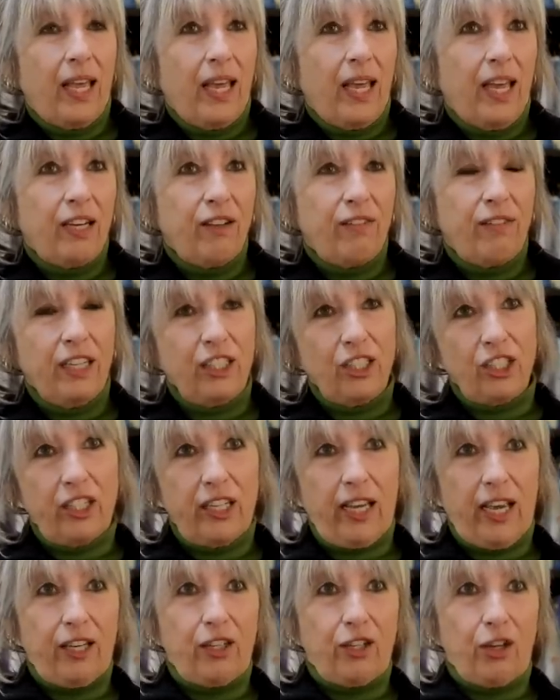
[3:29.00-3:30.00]
And
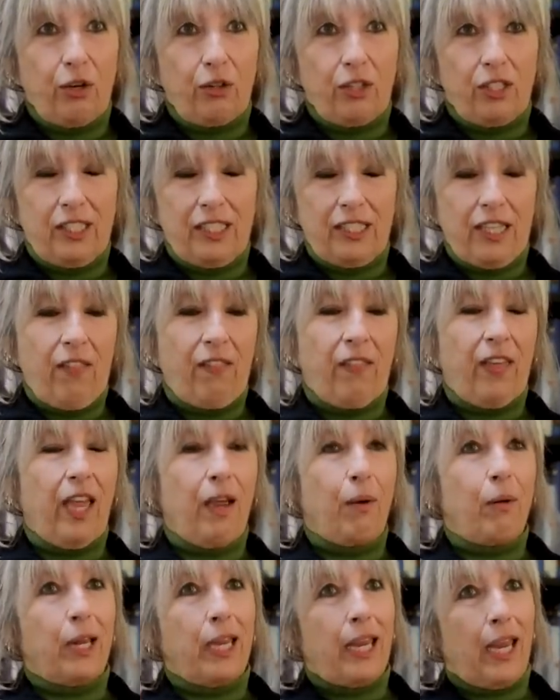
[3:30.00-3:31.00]
eventually I noticed that
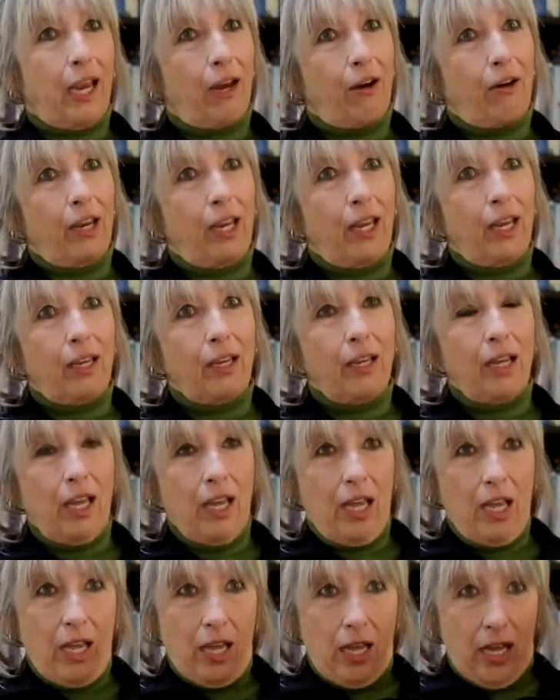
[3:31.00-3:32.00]
they were carrying
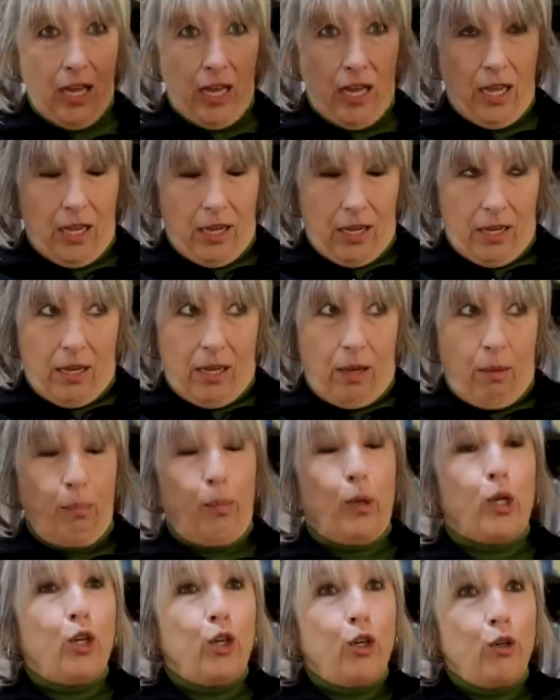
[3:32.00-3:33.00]

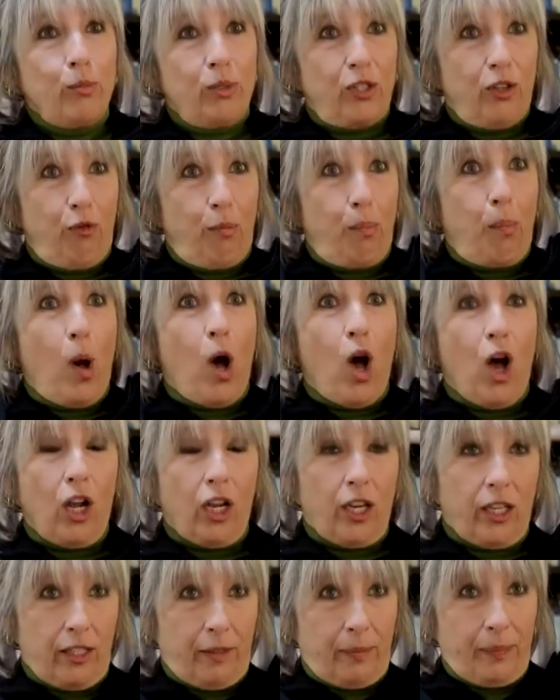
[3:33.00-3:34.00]
plumes of
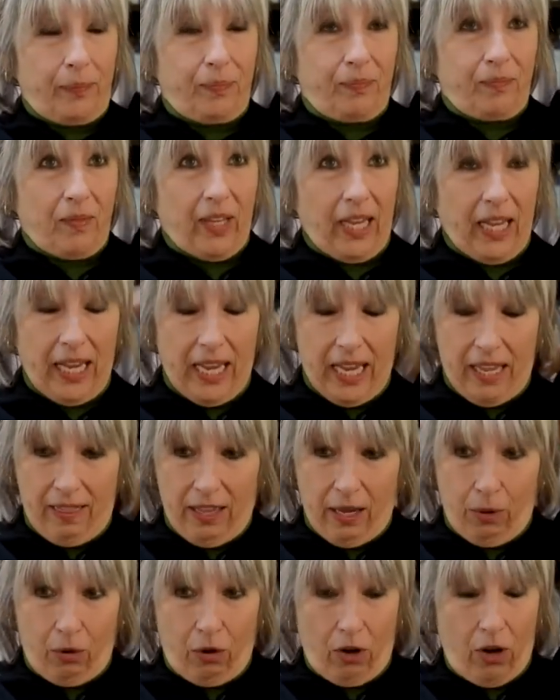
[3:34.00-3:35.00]
pollen, and
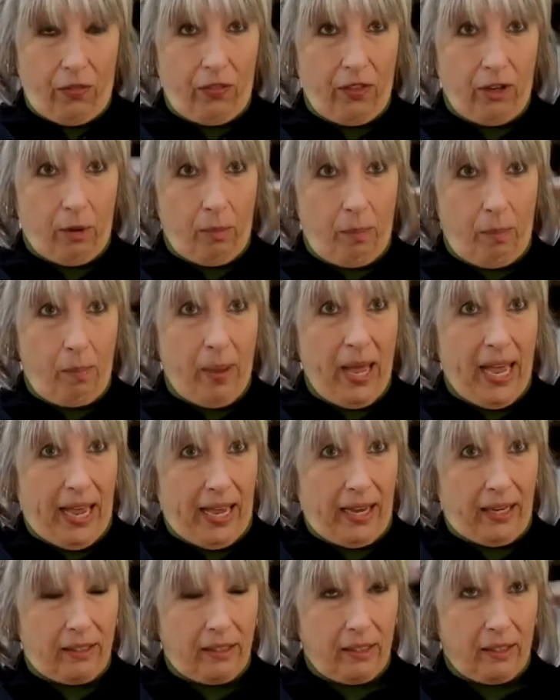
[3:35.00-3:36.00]
they were on their
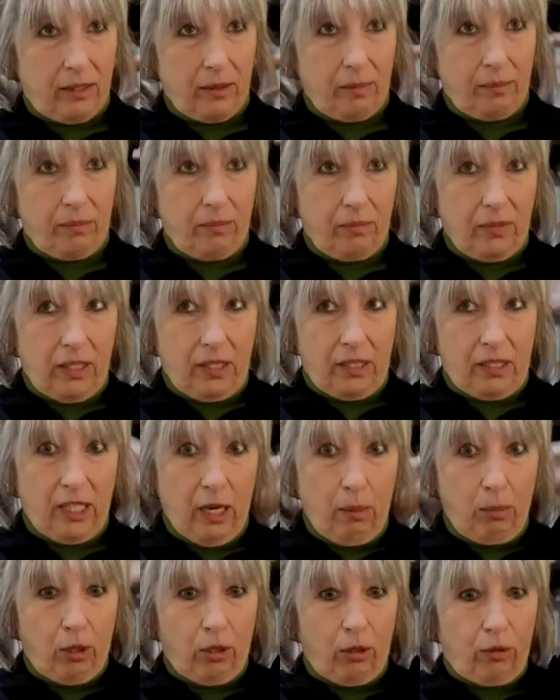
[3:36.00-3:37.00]
backs, these
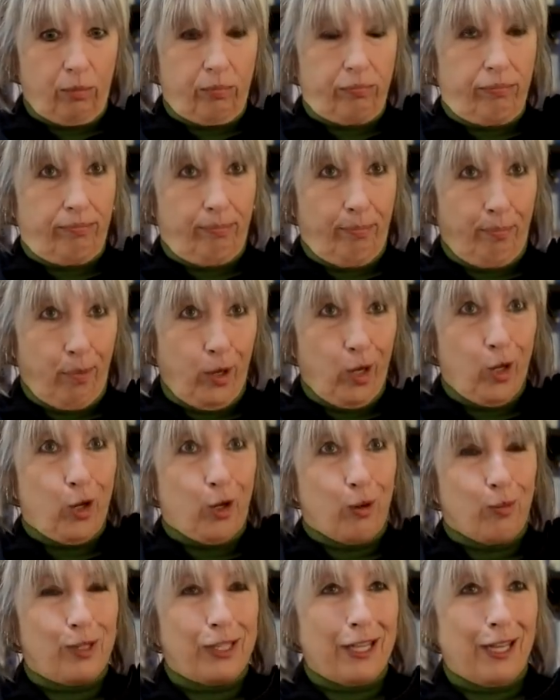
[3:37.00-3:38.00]
double
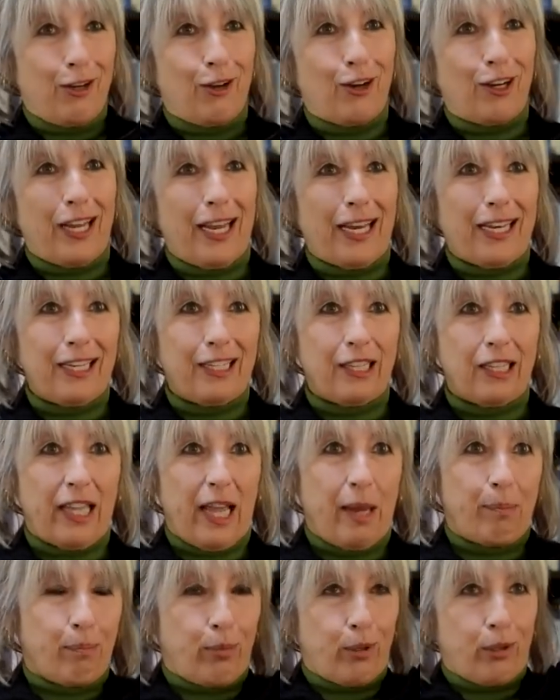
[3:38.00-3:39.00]
plumes. They look like little
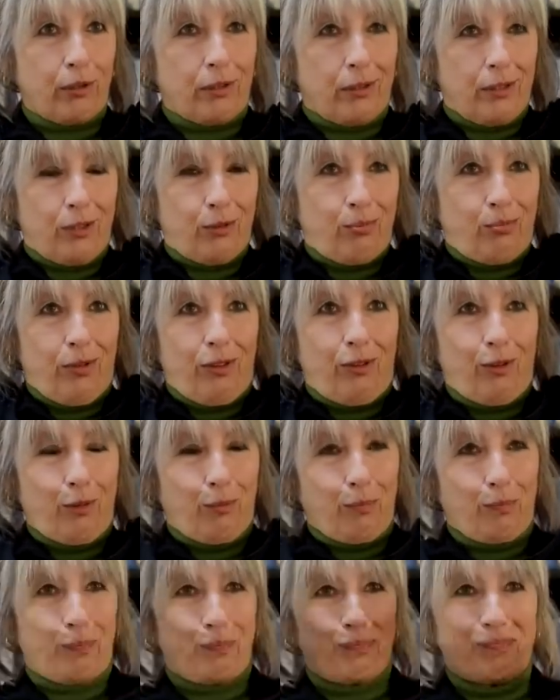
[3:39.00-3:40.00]
emperors with
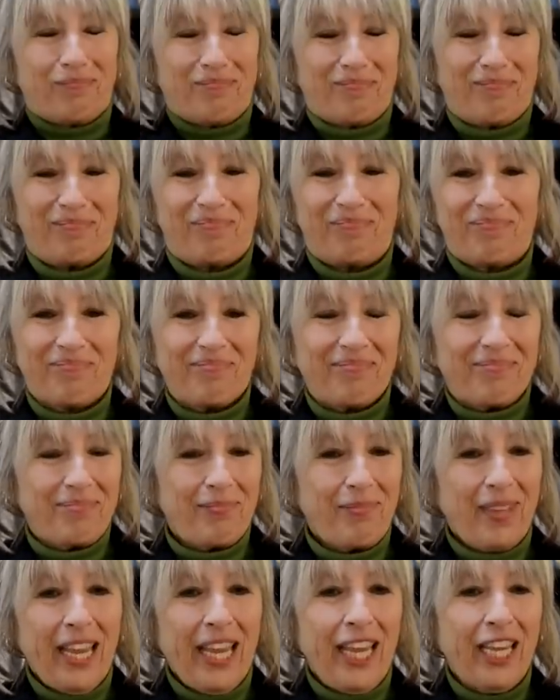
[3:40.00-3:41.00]

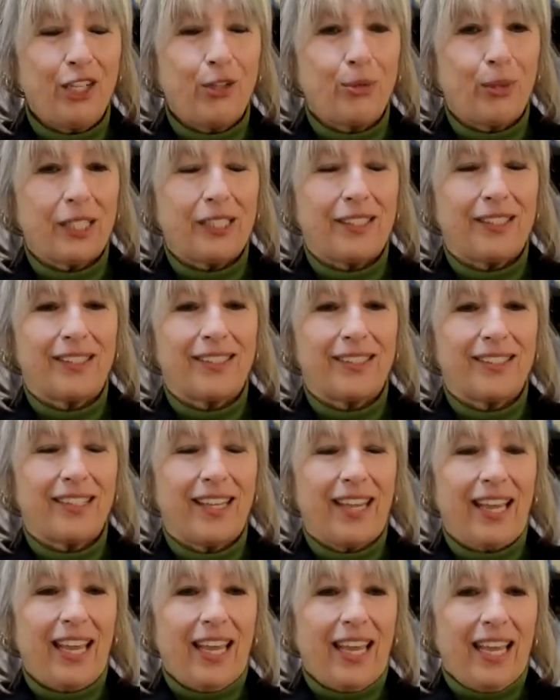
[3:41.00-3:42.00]
headdresses.
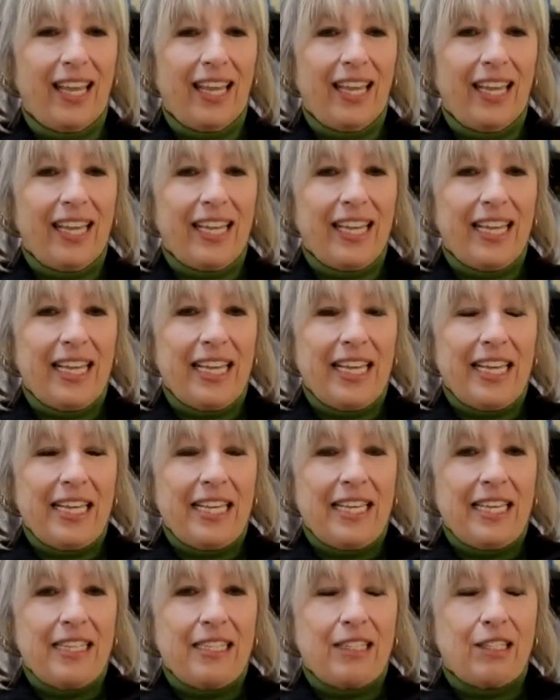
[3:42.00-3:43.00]

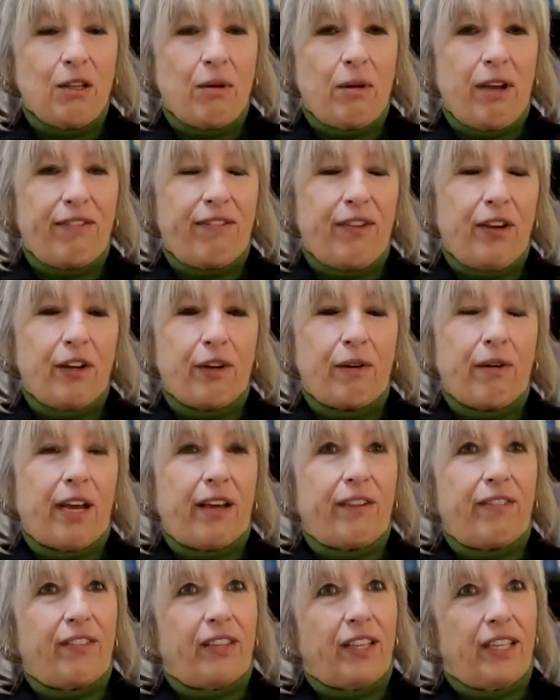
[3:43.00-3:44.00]
So I
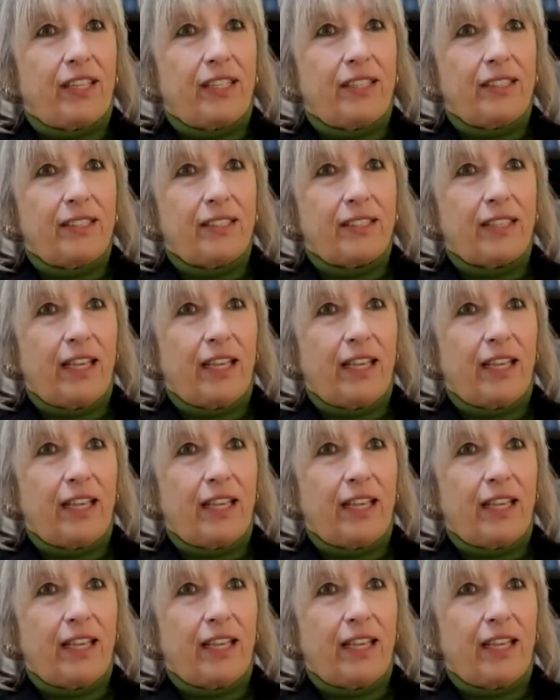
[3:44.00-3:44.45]
photographed these,